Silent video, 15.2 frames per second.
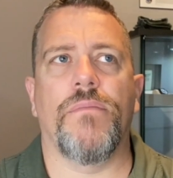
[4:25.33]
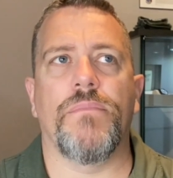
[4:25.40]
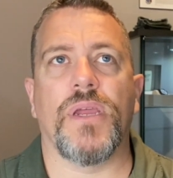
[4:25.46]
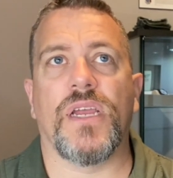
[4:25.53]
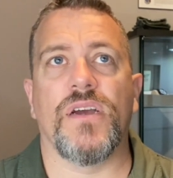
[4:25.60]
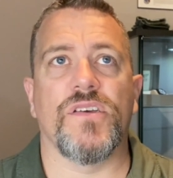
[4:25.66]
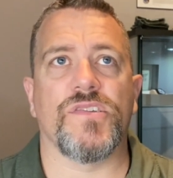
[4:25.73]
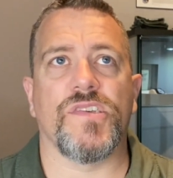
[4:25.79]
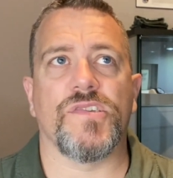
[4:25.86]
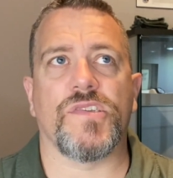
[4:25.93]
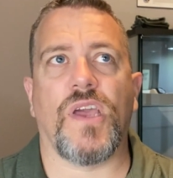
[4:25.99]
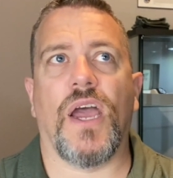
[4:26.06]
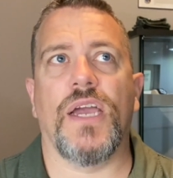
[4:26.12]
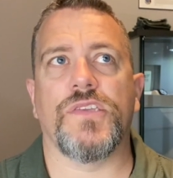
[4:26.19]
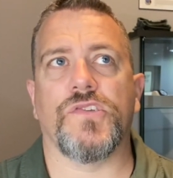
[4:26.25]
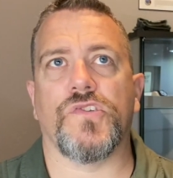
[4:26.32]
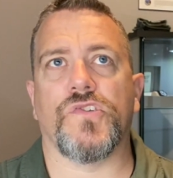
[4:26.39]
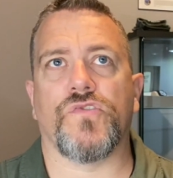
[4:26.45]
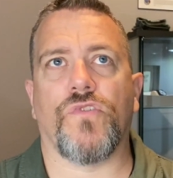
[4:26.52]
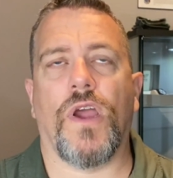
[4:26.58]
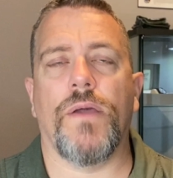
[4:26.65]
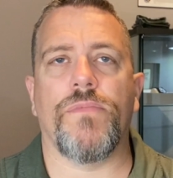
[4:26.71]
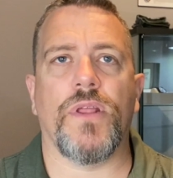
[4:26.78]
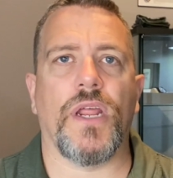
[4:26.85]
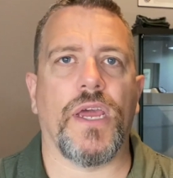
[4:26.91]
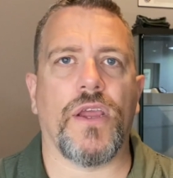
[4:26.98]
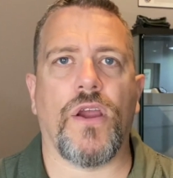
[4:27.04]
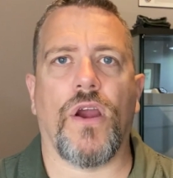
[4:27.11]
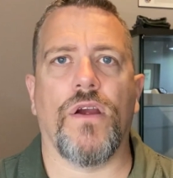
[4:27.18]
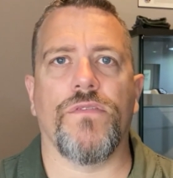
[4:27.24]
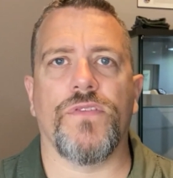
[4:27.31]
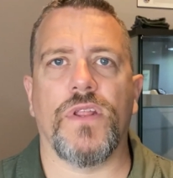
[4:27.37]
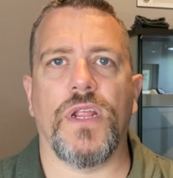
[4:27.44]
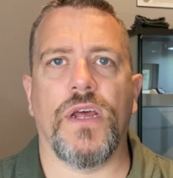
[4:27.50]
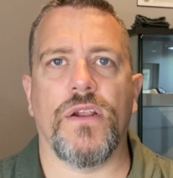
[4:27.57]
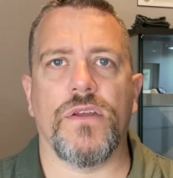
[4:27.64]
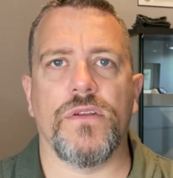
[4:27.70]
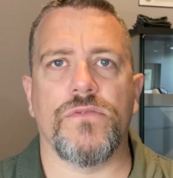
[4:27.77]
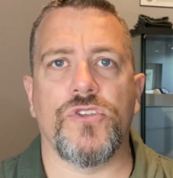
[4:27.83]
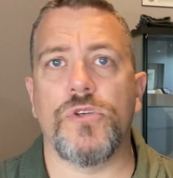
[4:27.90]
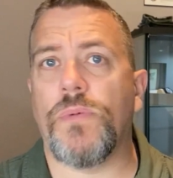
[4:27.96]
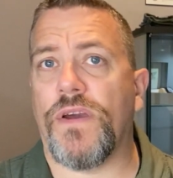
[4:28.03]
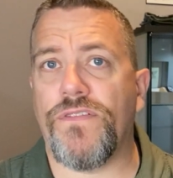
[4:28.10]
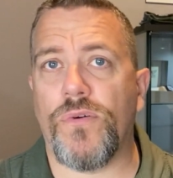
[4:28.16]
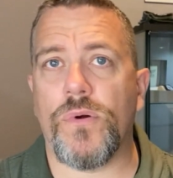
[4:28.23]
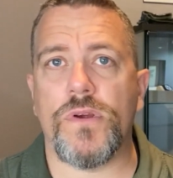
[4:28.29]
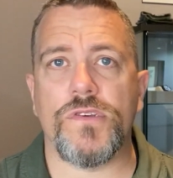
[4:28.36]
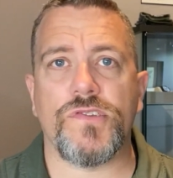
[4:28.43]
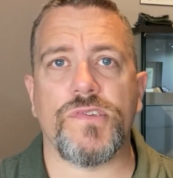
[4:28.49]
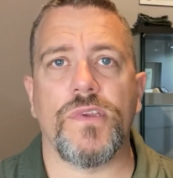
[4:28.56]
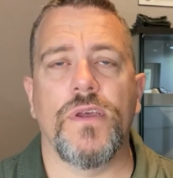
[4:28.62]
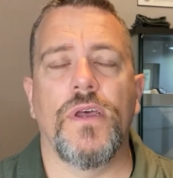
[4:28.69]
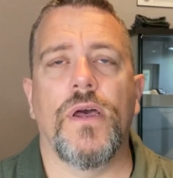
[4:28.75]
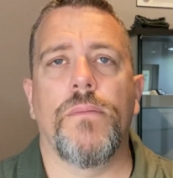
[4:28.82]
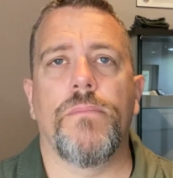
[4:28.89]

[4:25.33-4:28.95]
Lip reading: because as guys described it, I carved it out of 2x4s,